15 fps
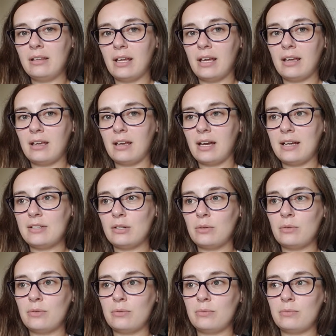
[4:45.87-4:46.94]
Like, I
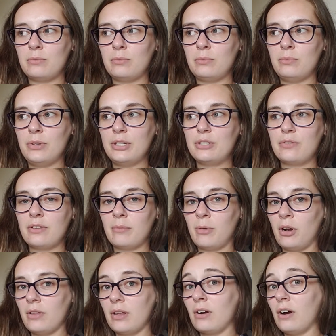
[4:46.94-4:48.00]
don't reach for them
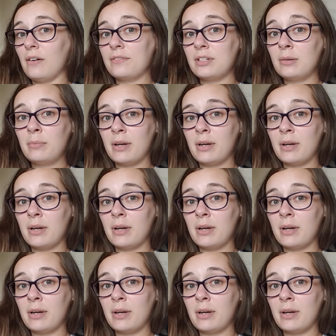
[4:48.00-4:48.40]
all that often,